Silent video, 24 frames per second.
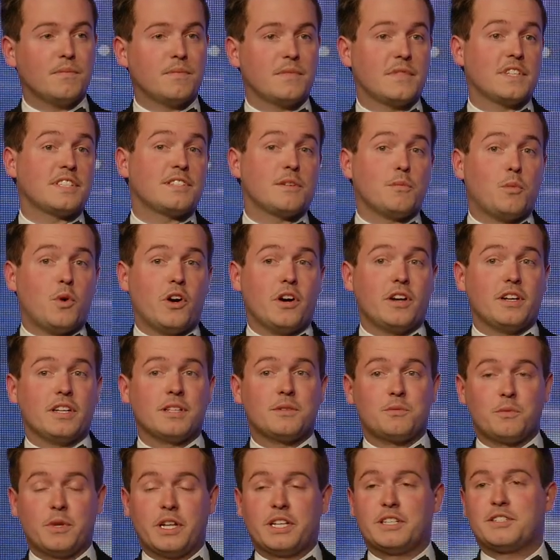This award,
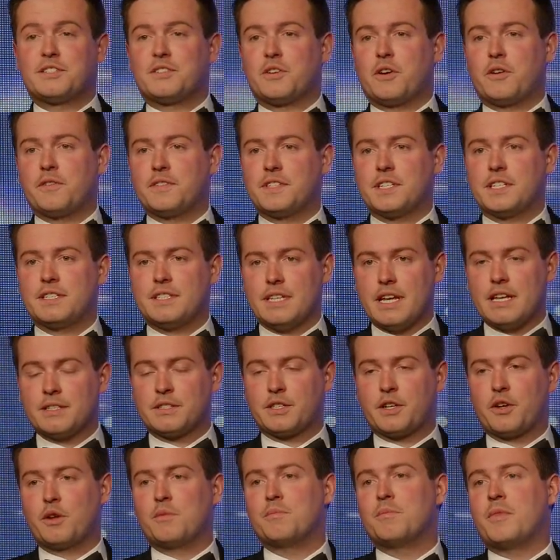it really serves us as
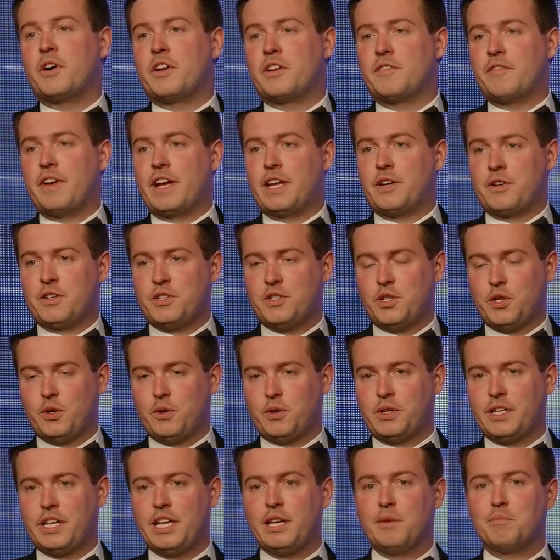a good motivator to
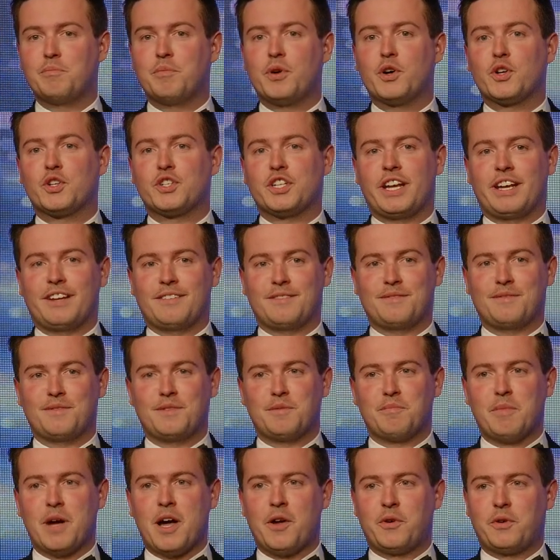keep pushing
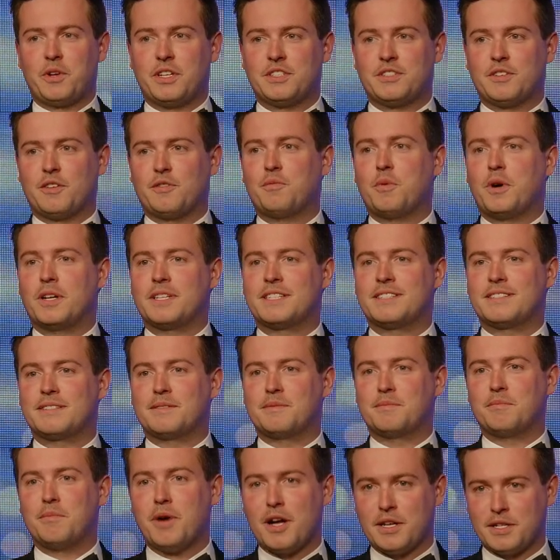boundaries of what's
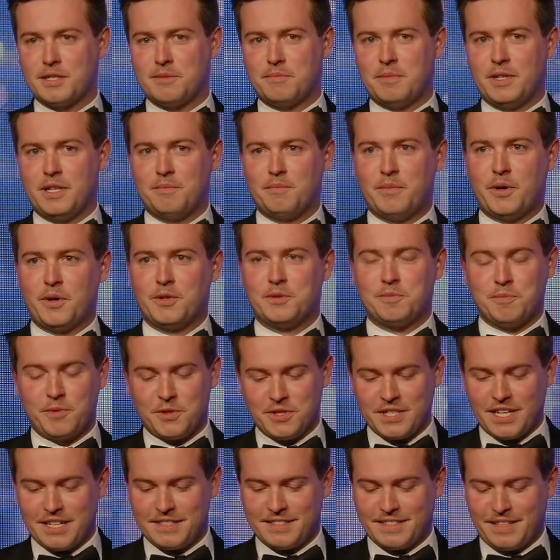possible in
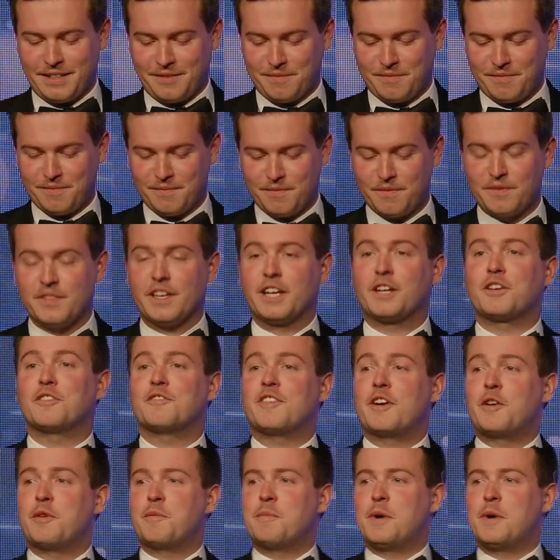post-processing. Thank you very